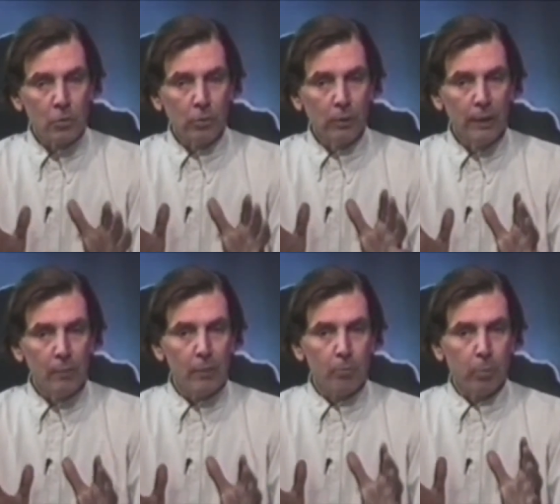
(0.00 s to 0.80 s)
to
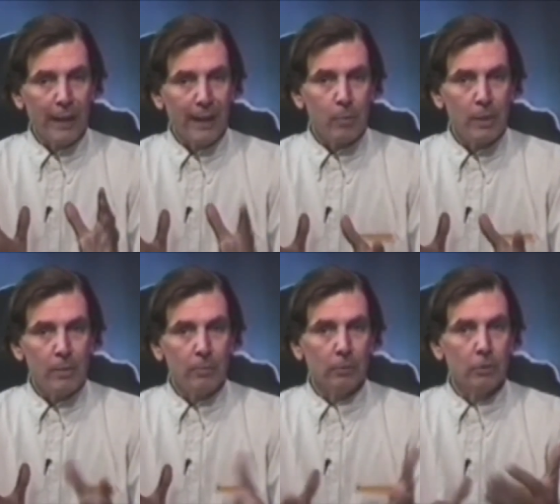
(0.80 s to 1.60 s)
limit black
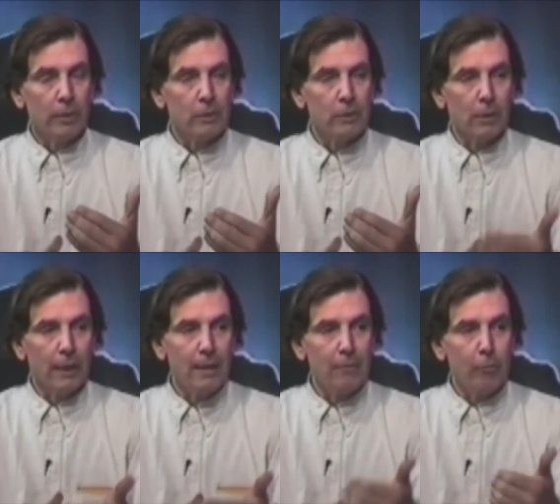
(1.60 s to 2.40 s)
people to a
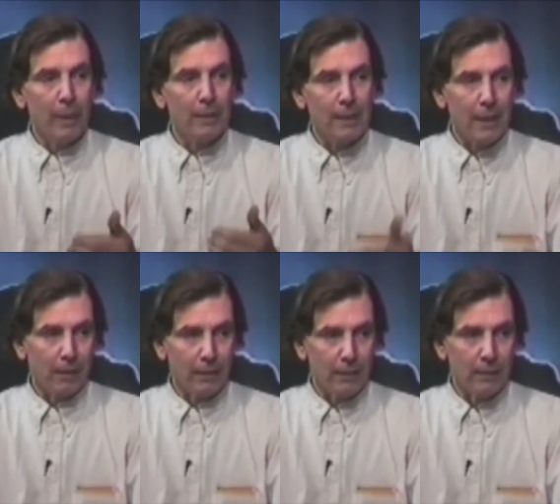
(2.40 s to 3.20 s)
slave
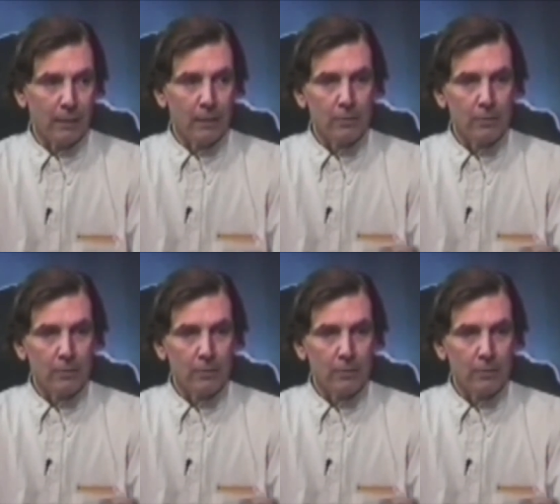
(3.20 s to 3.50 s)
mentality,